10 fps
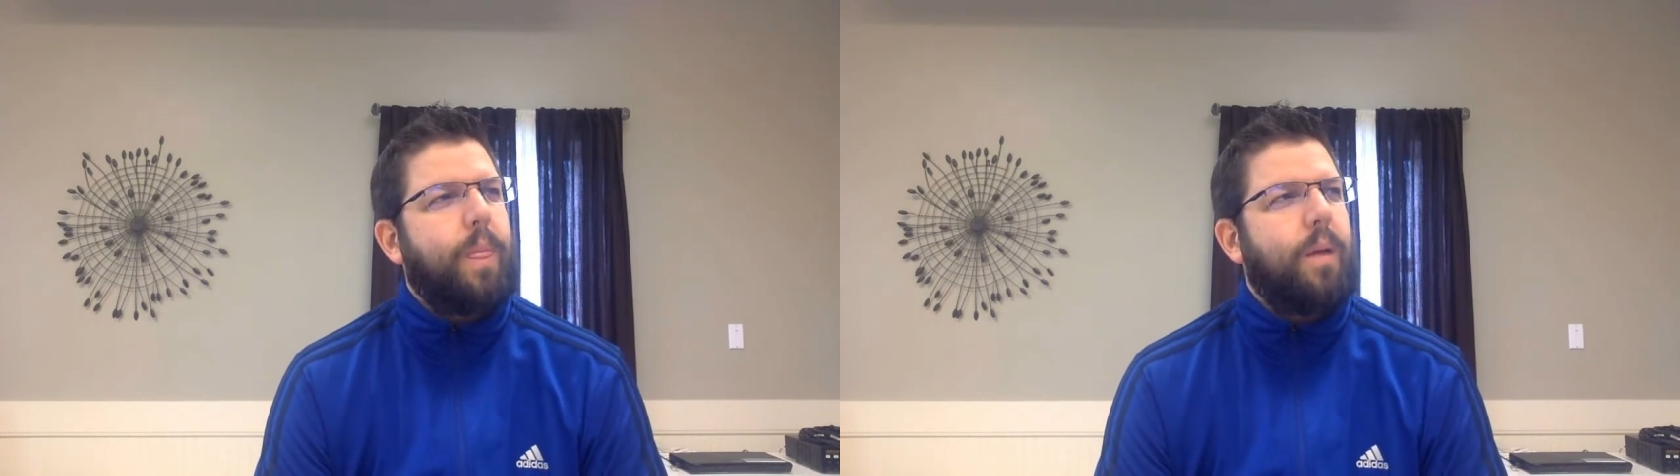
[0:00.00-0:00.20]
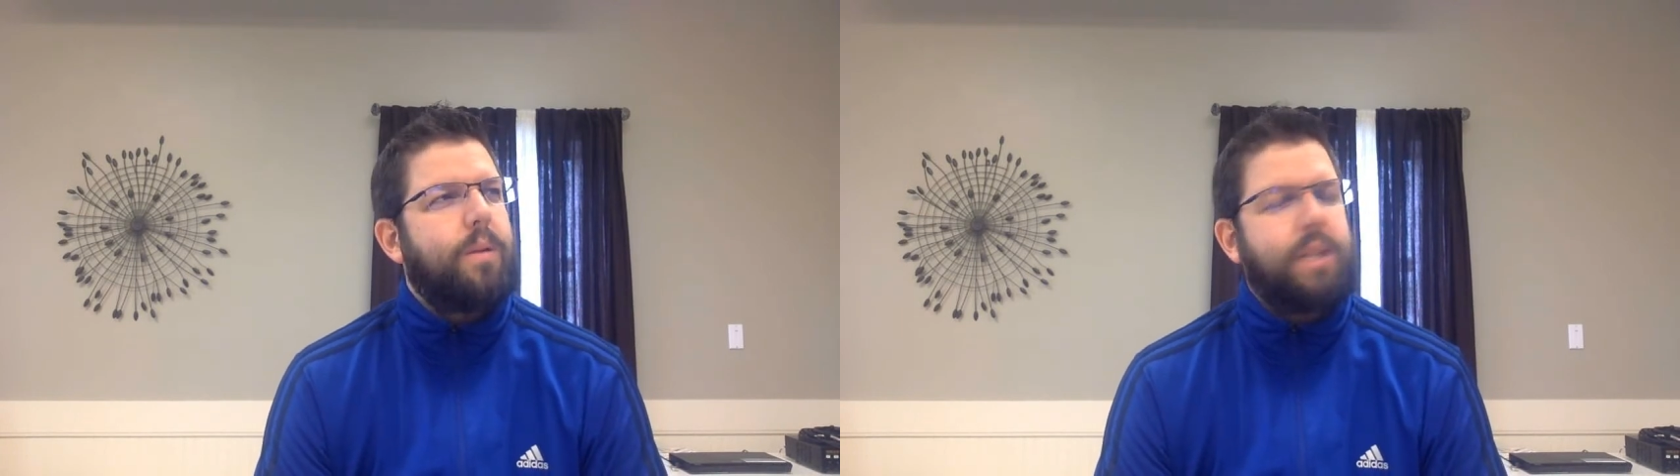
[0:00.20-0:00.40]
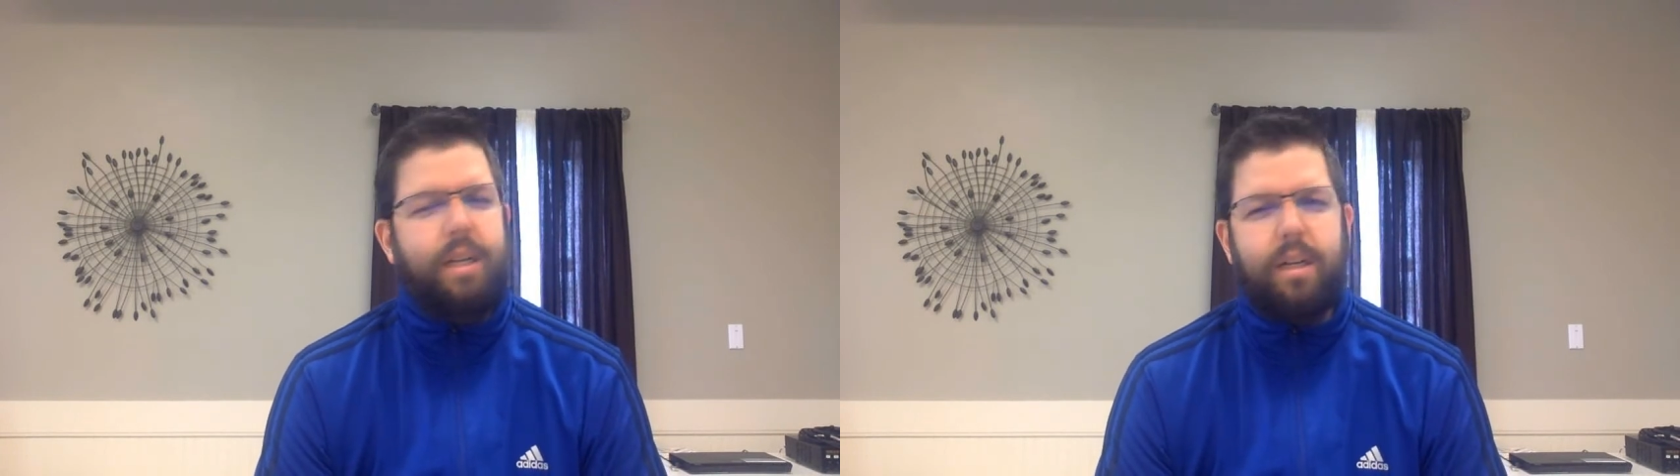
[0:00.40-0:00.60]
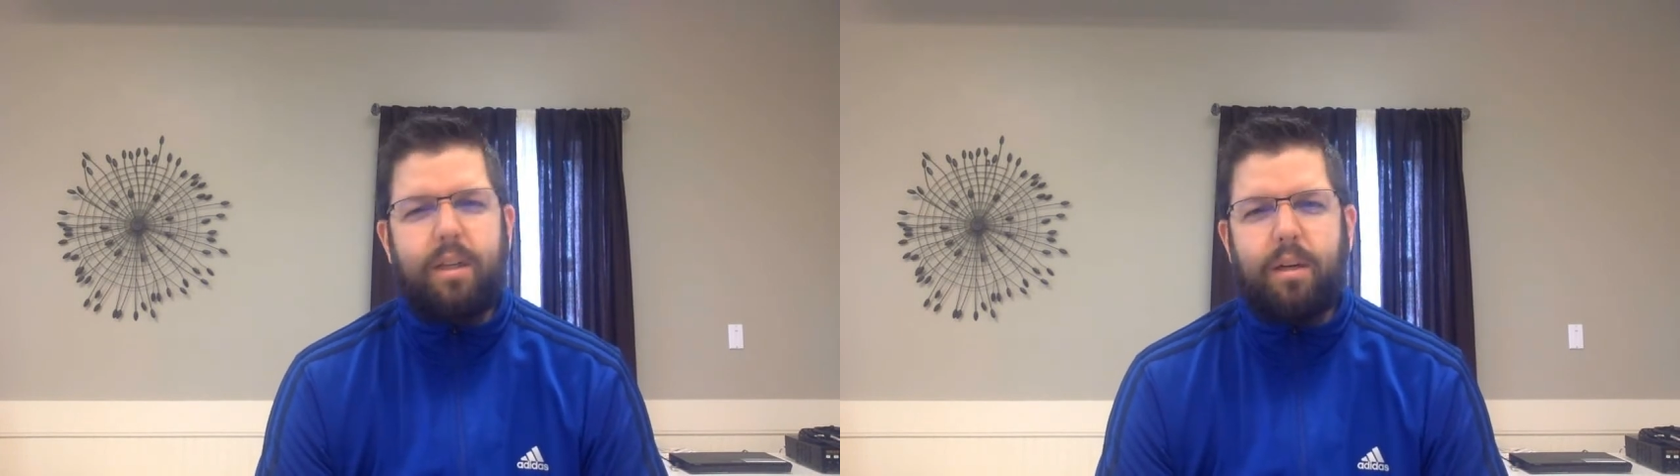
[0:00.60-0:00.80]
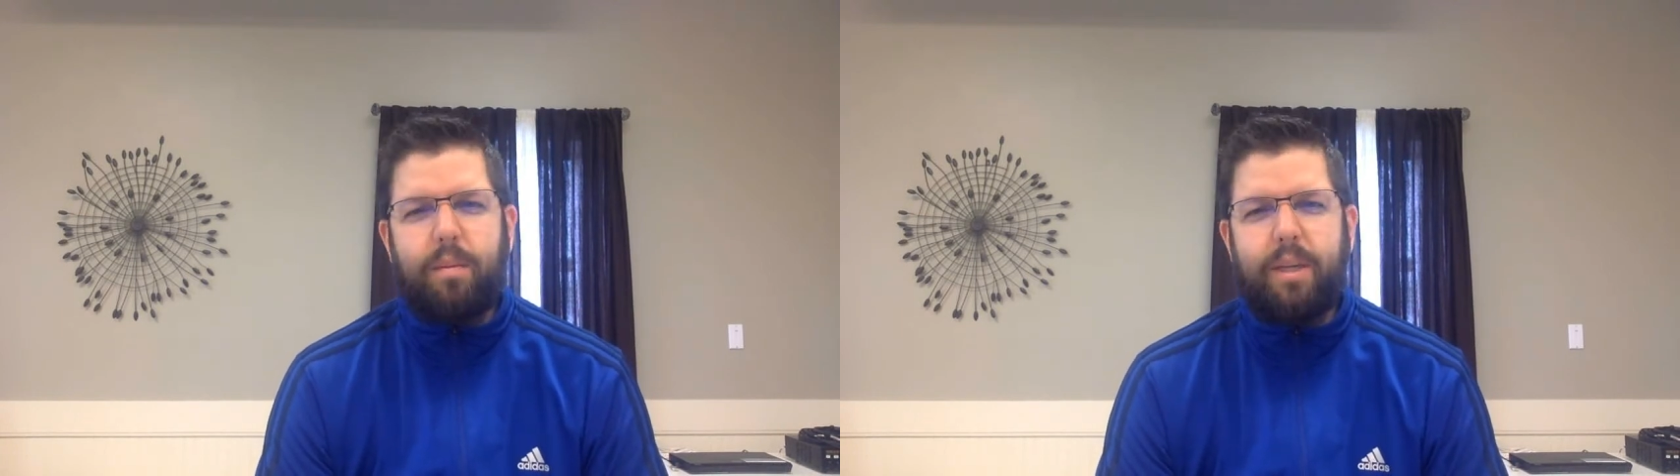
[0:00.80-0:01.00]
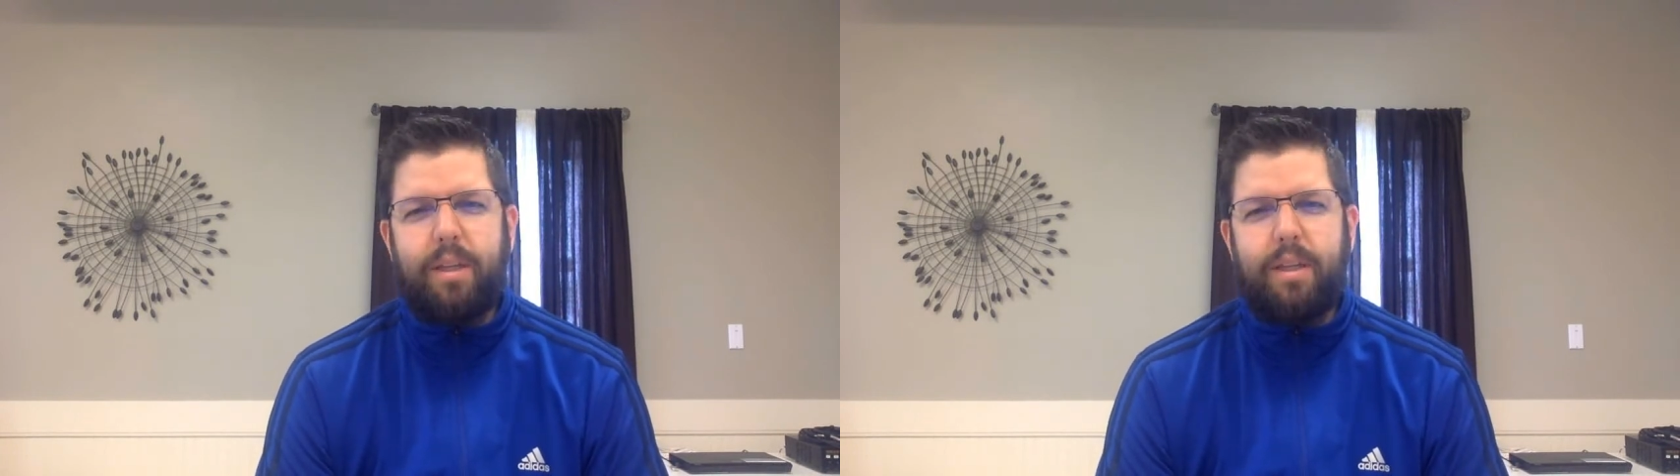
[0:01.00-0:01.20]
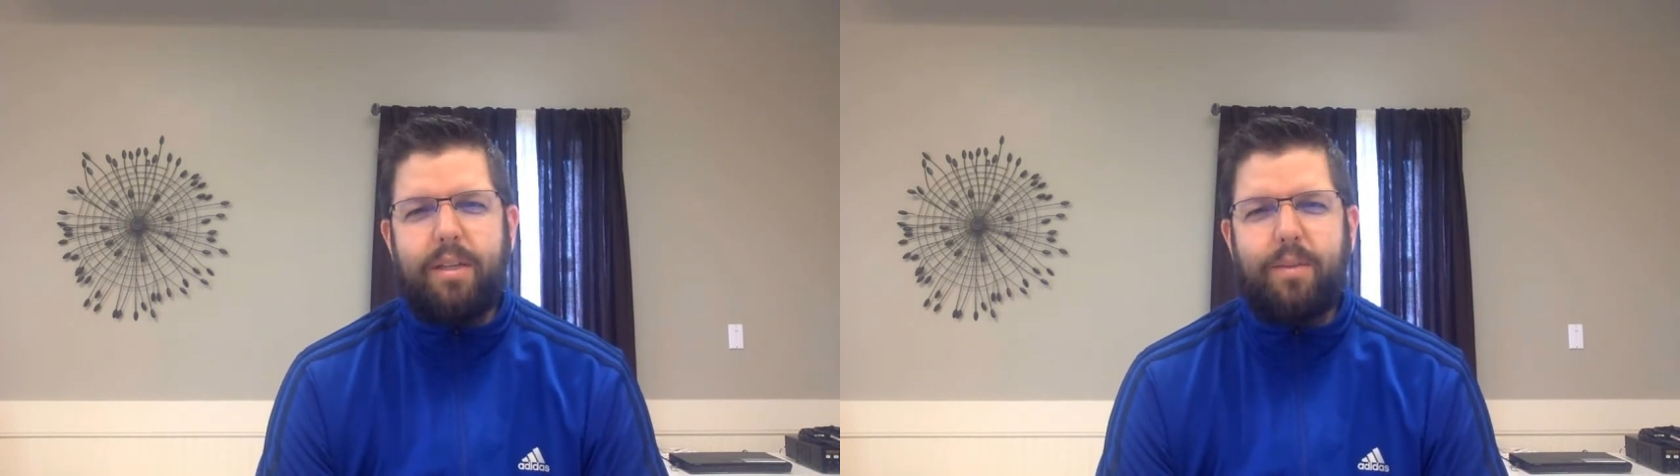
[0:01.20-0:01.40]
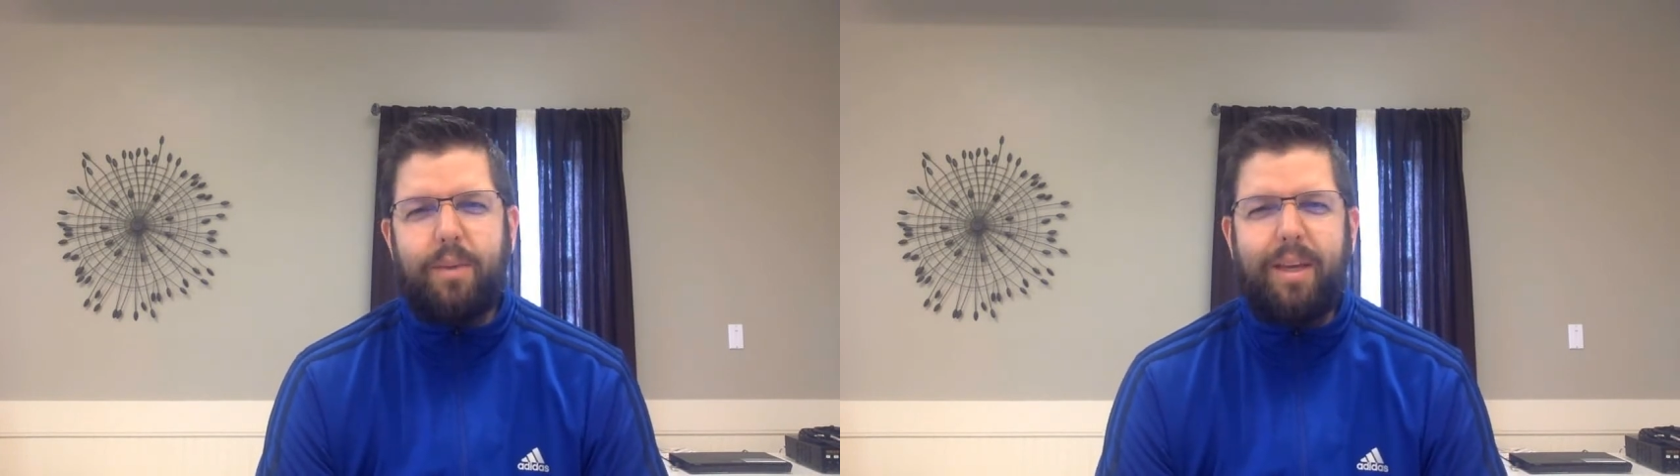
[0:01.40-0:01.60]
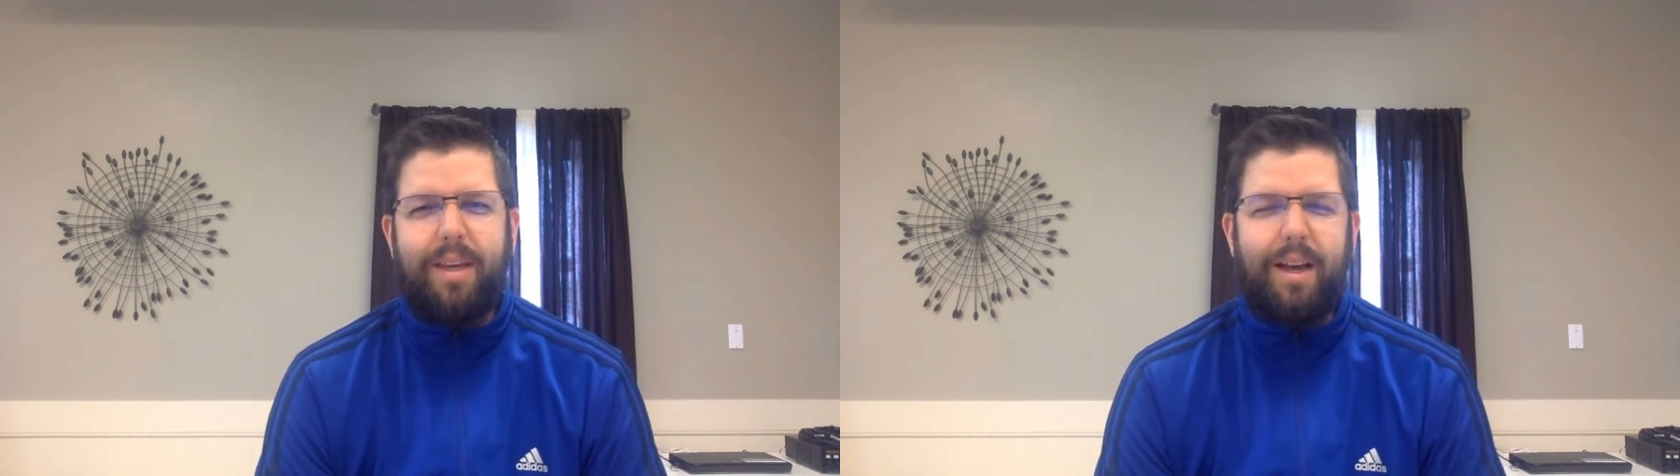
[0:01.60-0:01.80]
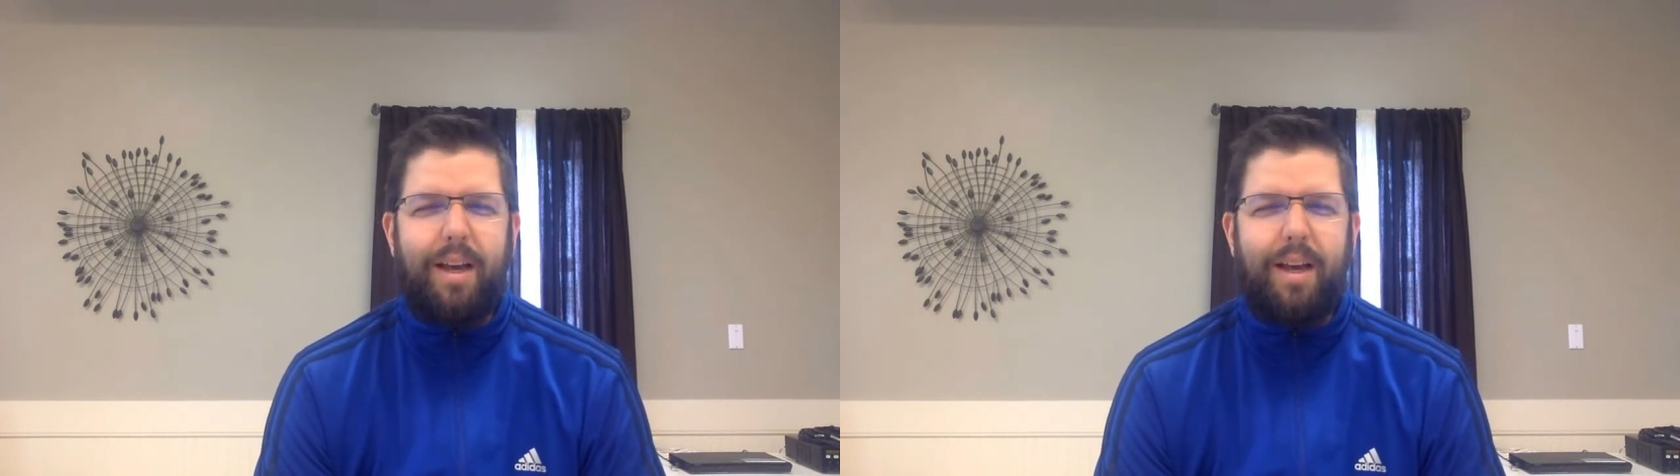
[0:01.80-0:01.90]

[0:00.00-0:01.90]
was thinking a little bit this week